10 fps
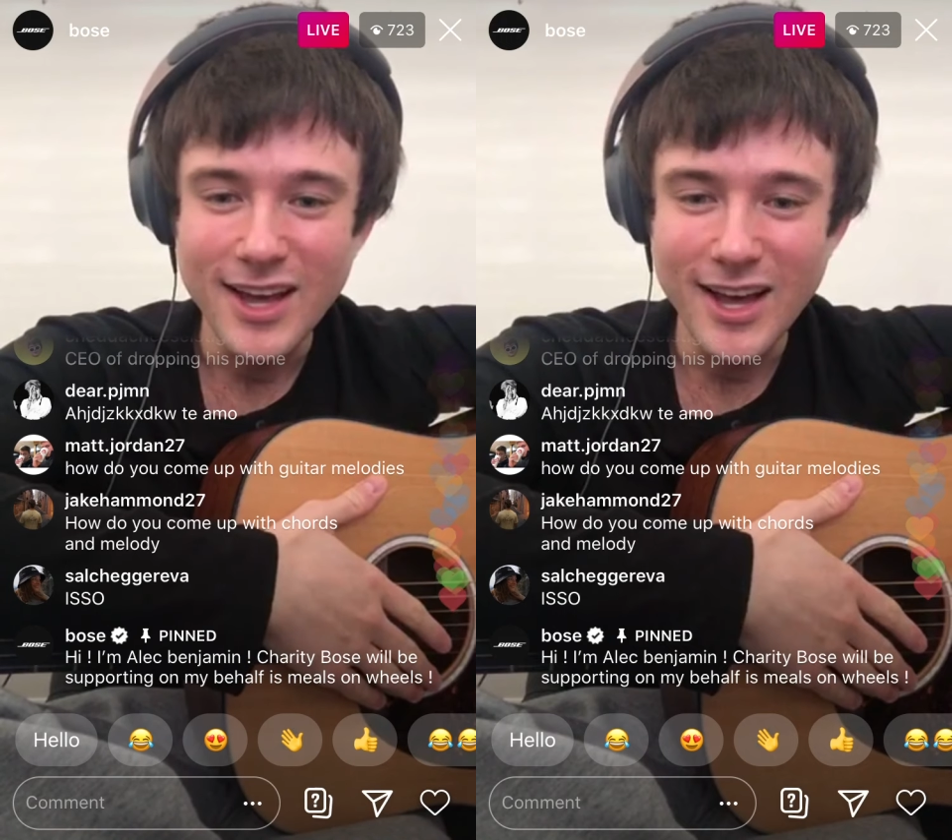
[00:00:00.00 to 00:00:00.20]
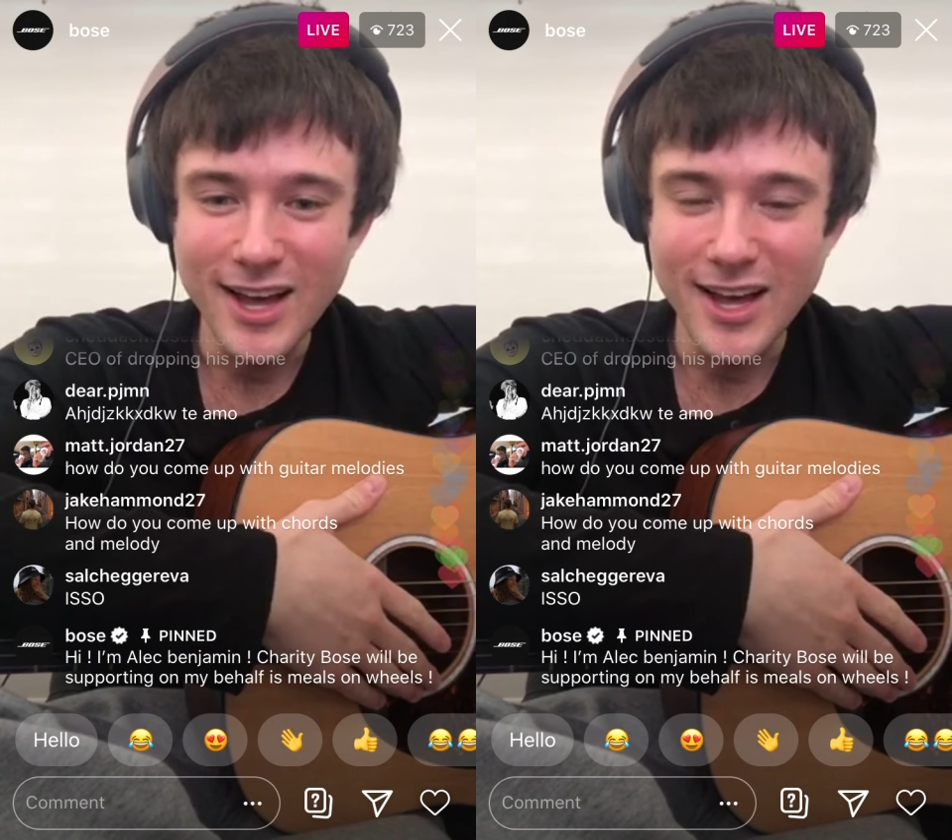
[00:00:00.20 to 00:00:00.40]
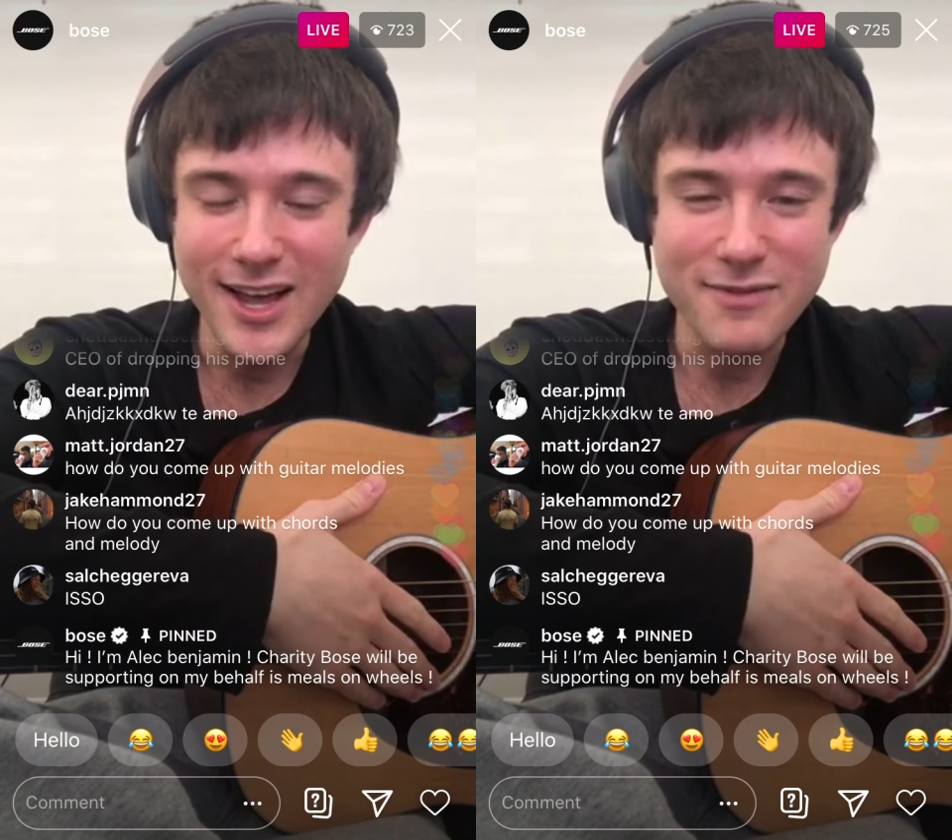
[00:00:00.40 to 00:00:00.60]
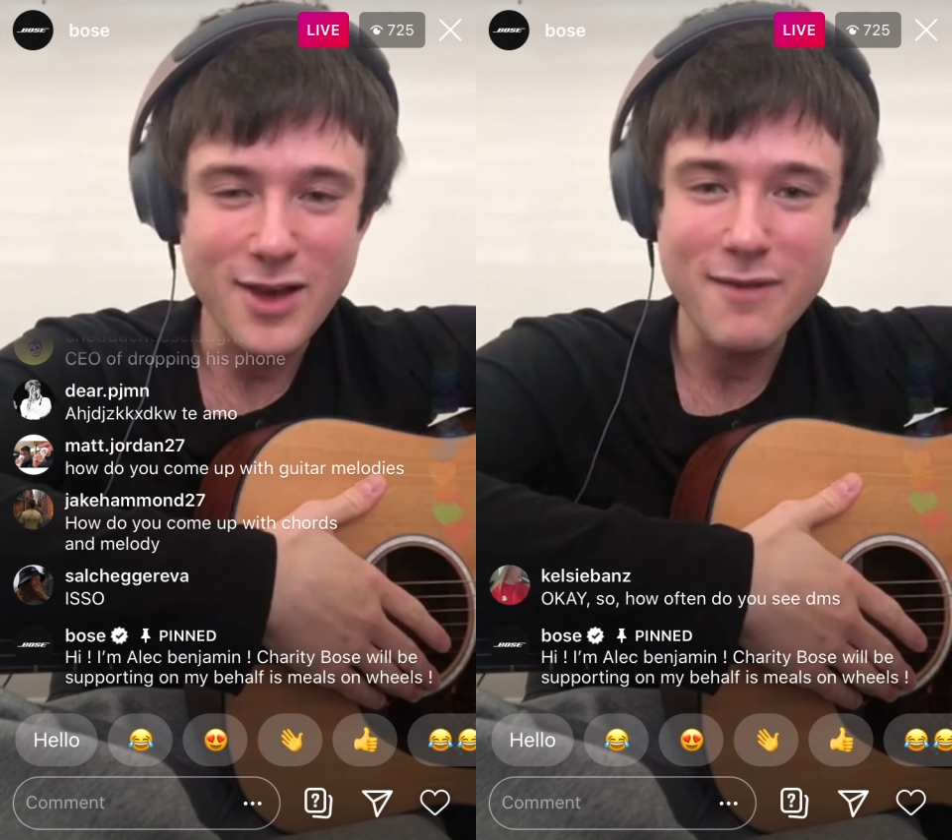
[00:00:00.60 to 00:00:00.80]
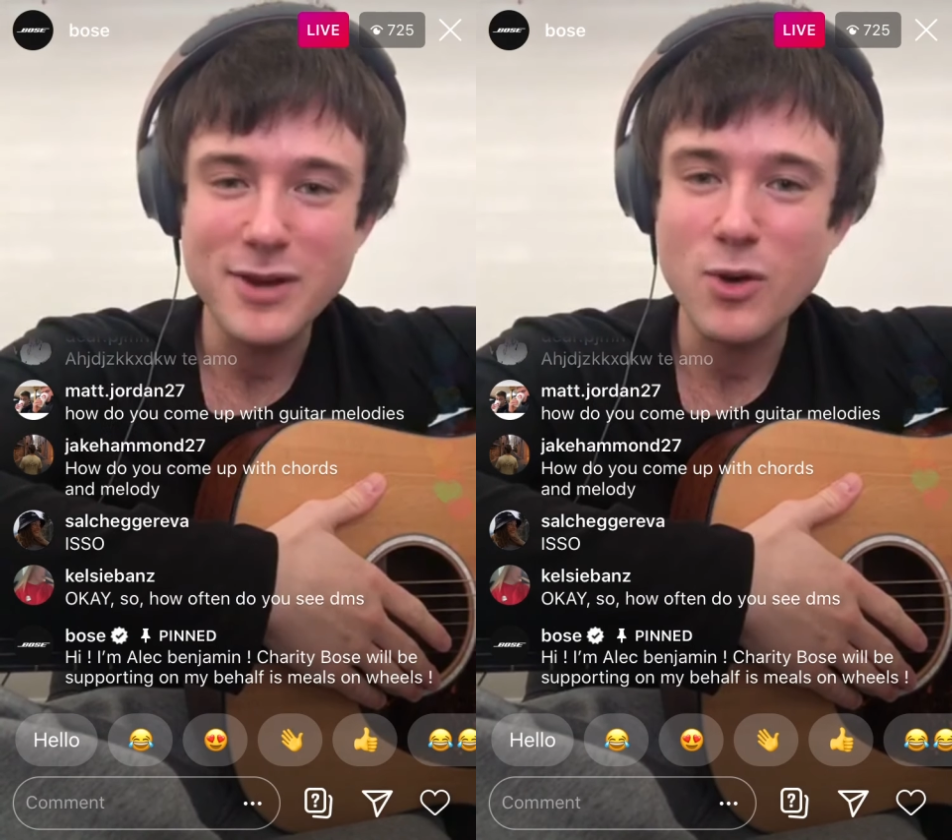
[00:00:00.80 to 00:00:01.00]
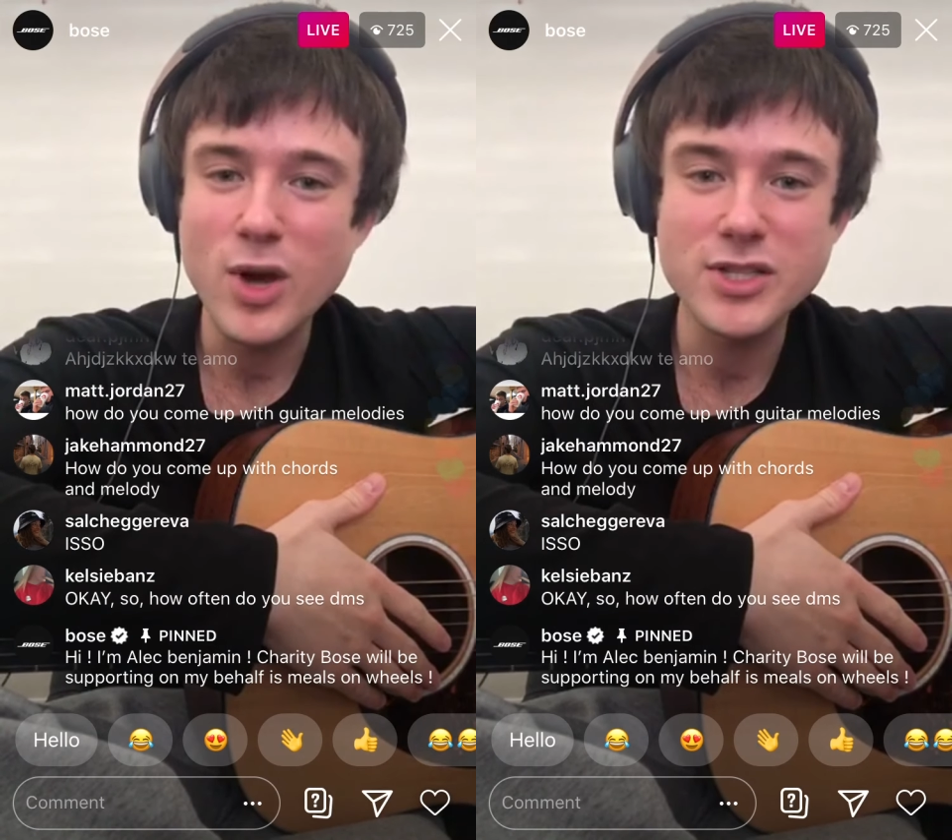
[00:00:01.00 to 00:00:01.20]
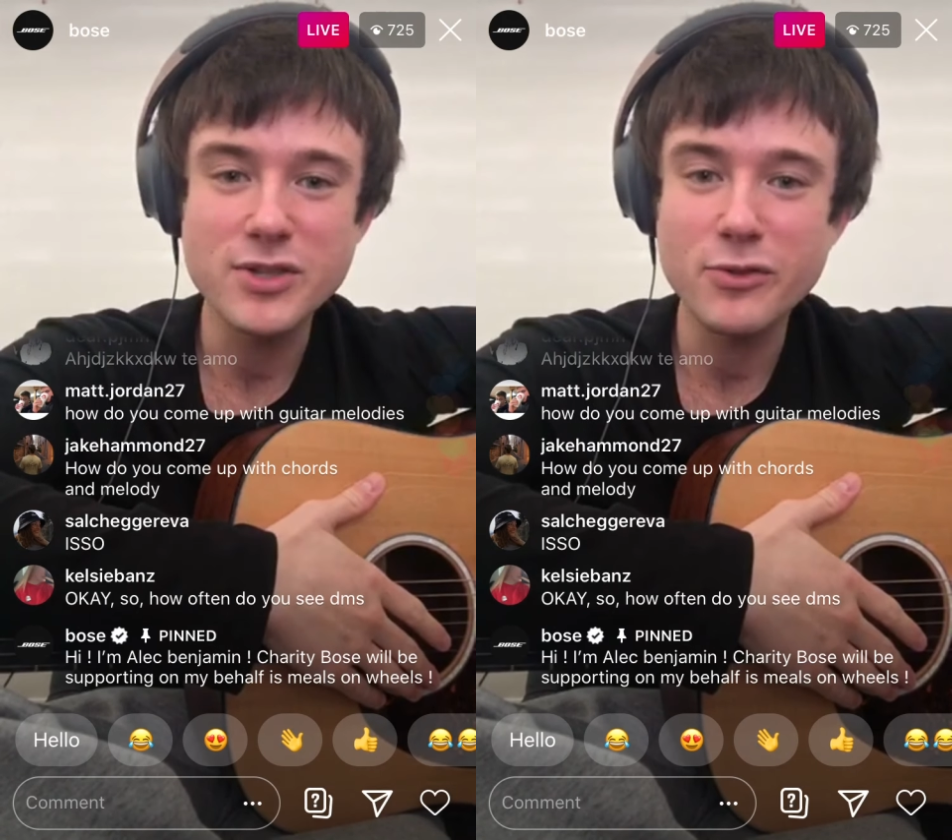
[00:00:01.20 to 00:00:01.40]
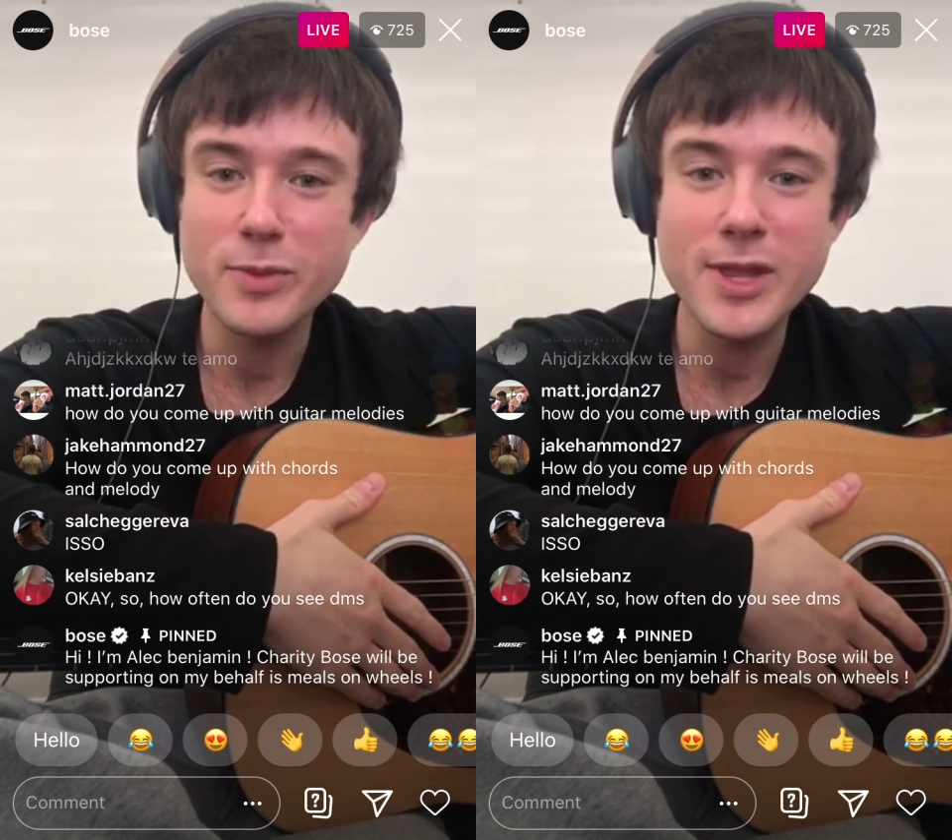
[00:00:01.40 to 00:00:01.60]
If you have any questions
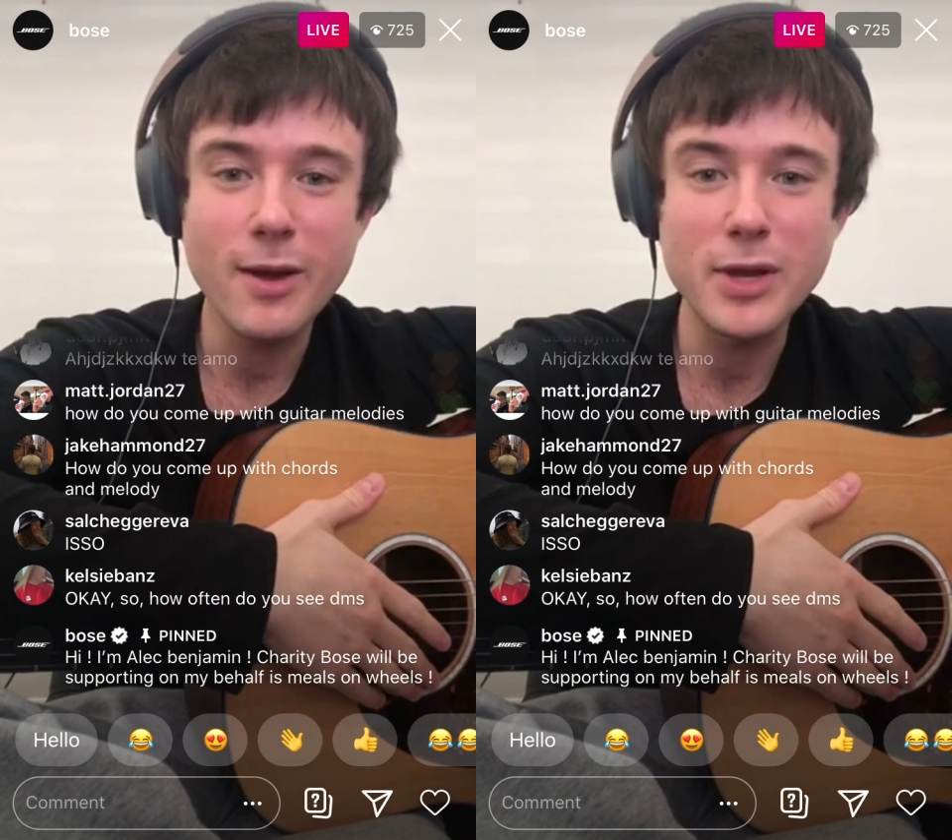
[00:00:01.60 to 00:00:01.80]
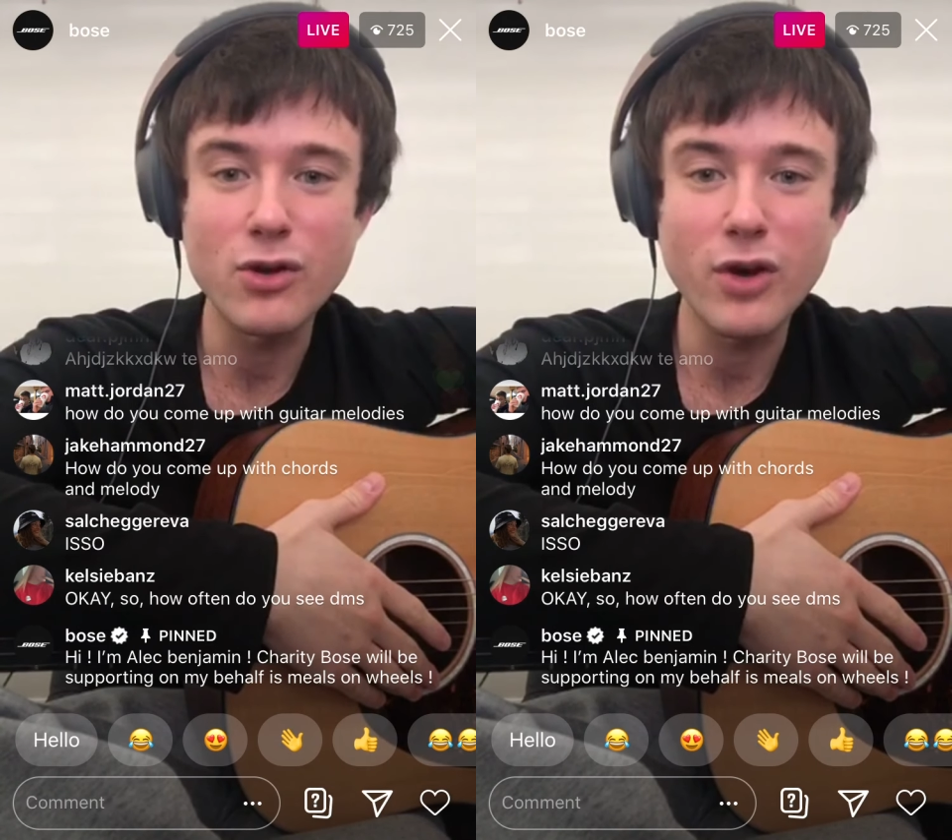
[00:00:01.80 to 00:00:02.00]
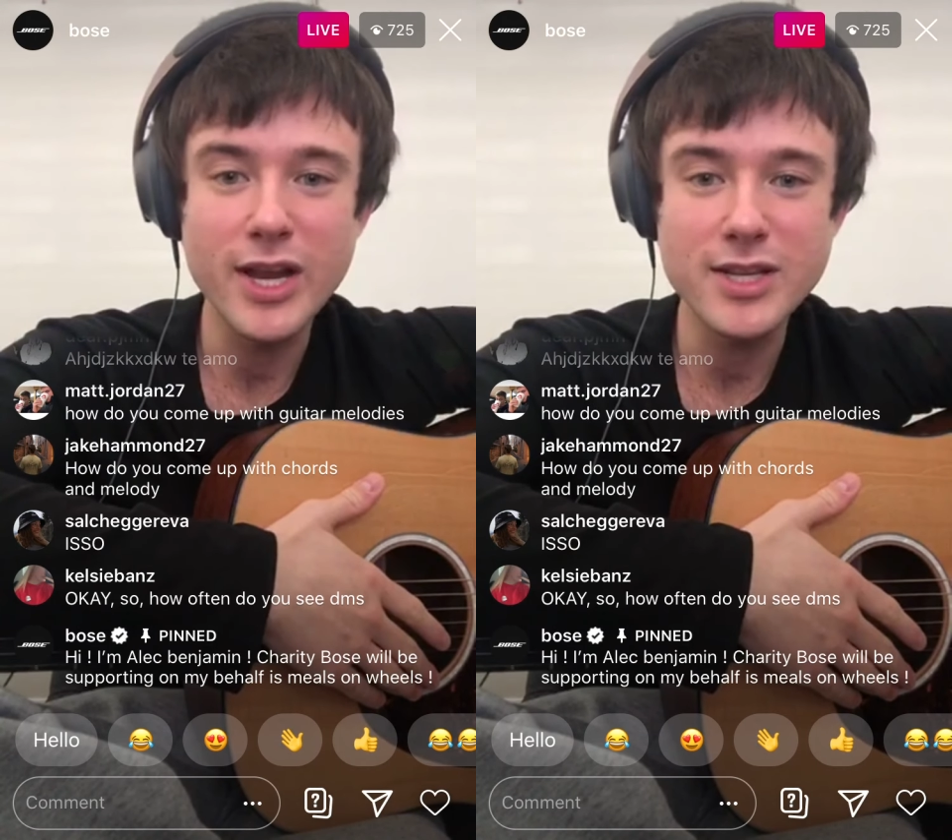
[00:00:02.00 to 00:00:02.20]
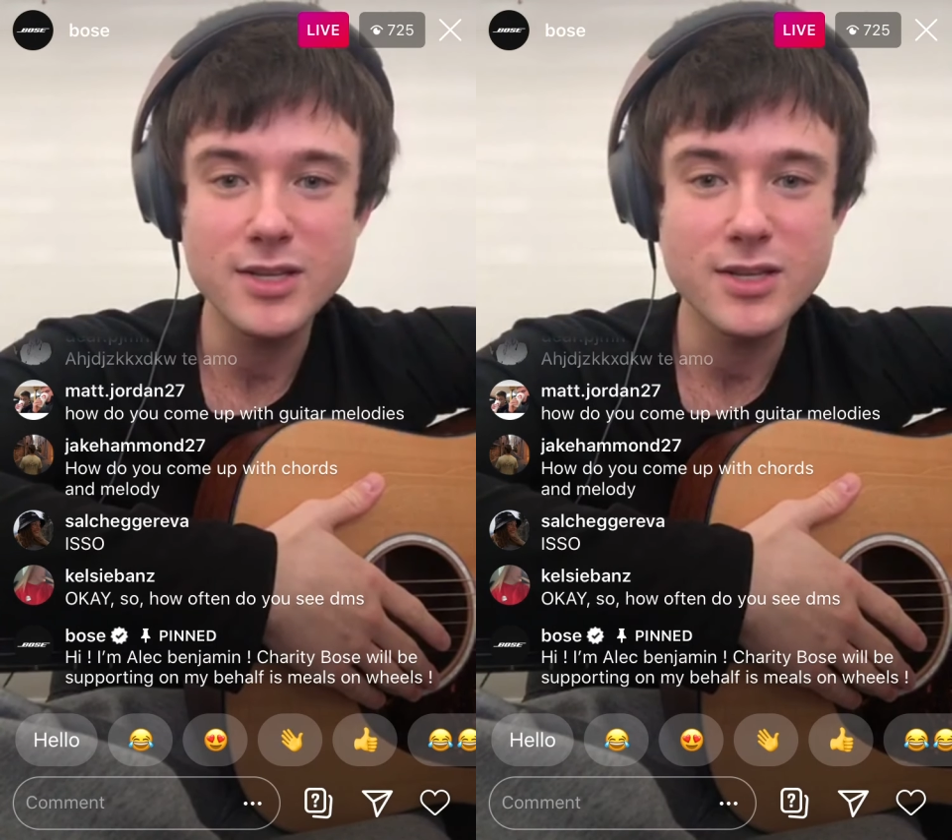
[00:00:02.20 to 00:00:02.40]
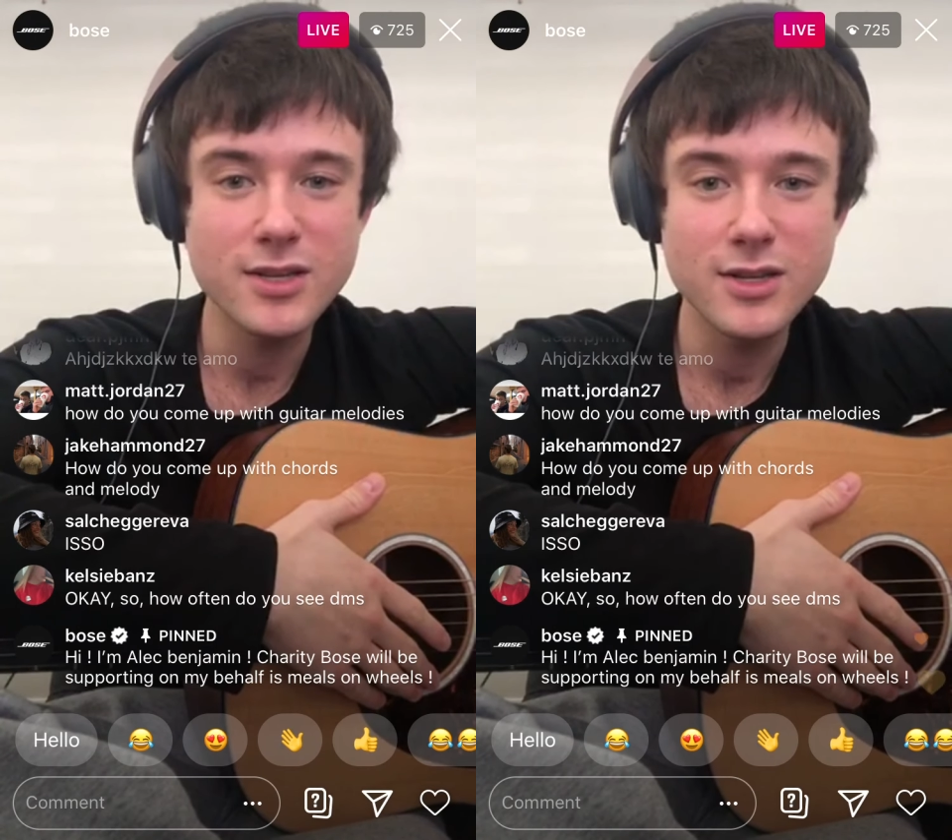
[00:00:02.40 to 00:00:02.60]
for me, that would be great.